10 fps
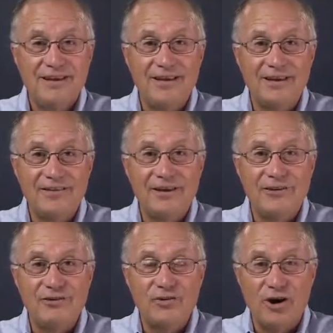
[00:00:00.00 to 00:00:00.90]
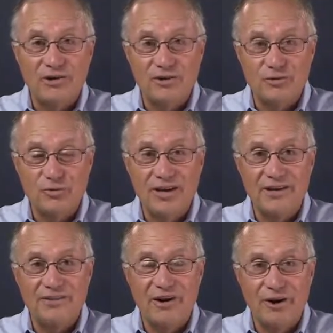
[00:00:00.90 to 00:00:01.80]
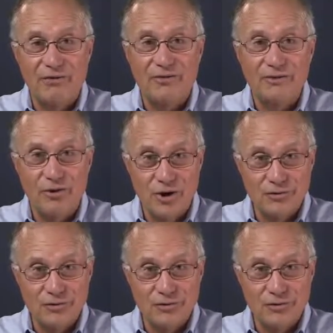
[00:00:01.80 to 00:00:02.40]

He then talked his way into Harvard Law